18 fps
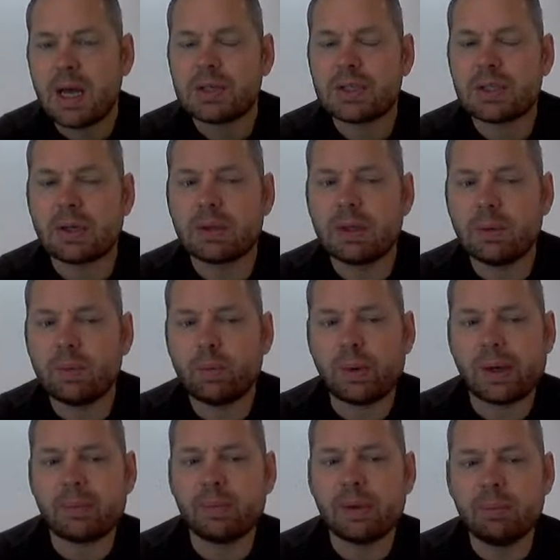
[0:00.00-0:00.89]
so that
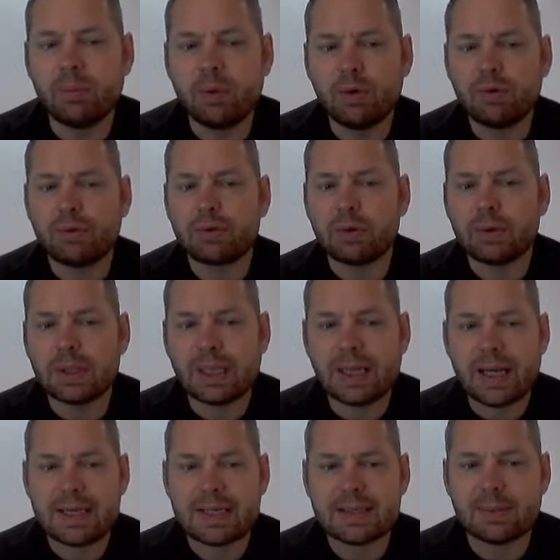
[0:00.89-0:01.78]
when we move through the
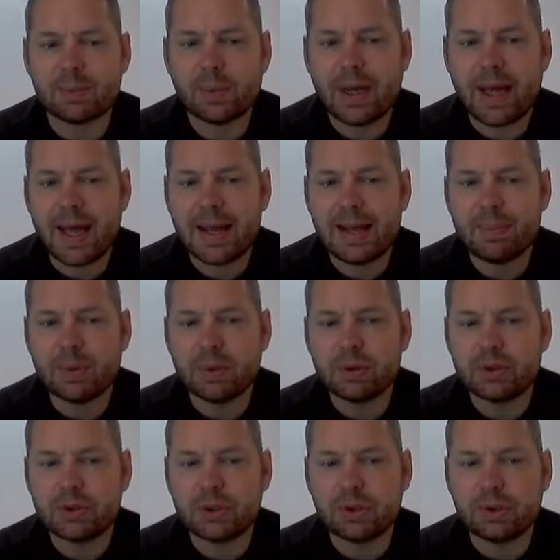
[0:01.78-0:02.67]
lesson, we're
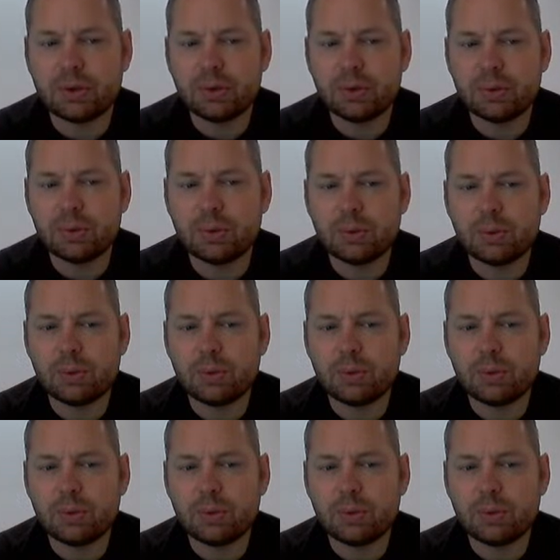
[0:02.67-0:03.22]
able to